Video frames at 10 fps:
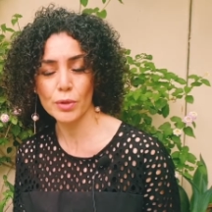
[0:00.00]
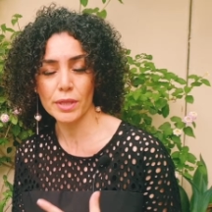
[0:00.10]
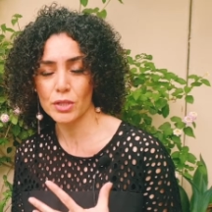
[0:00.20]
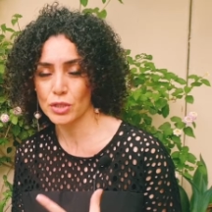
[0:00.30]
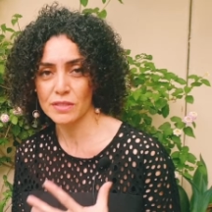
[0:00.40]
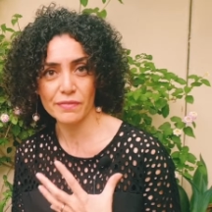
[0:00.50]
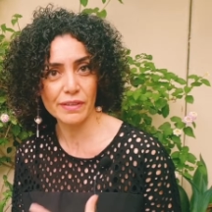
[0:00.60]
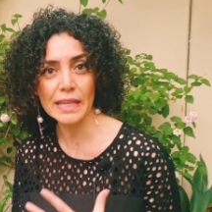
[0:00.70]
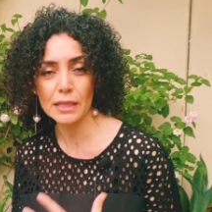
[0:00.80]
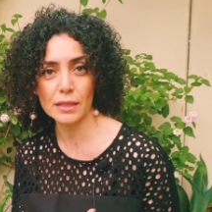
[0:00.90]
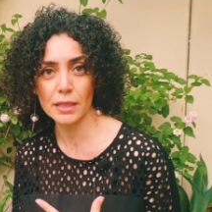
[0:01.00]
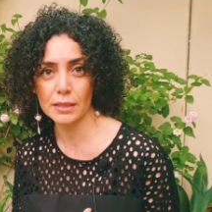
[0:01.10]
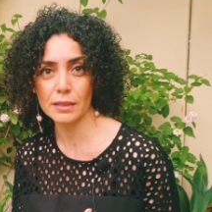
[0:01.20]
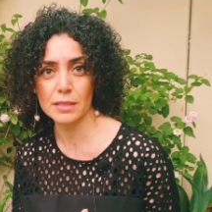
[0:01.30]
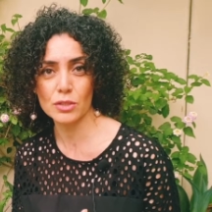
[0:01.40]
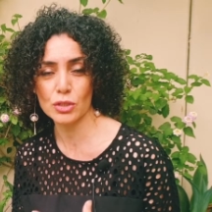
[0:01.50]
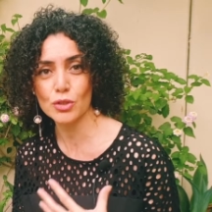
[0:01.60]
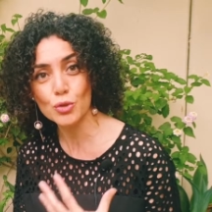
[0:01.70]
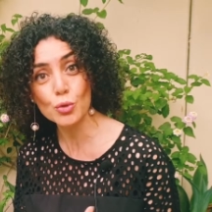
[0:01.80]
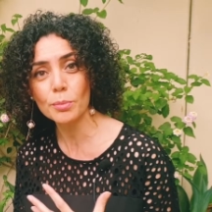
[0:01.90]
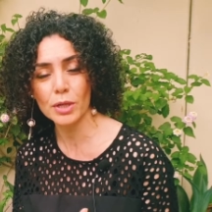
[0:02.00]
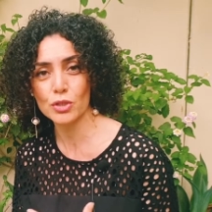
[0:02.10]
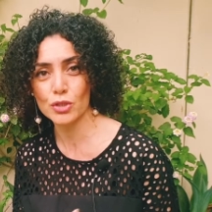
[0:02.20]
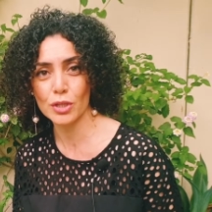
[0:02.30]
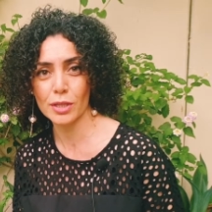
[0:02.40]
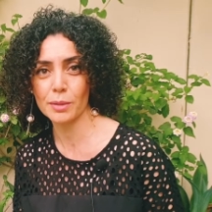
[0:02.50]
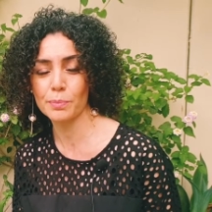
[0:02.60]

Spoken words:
or they just feel that it's just too much